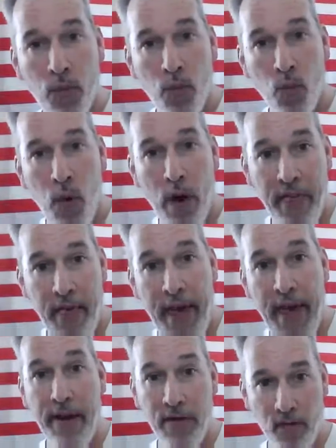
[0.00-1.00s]
with
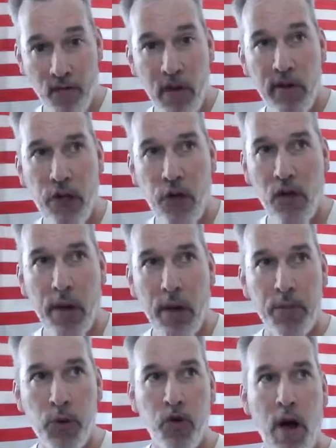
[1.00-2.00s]
and really stir
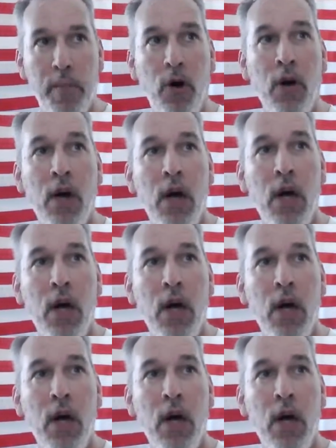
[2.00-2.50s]
up trouble.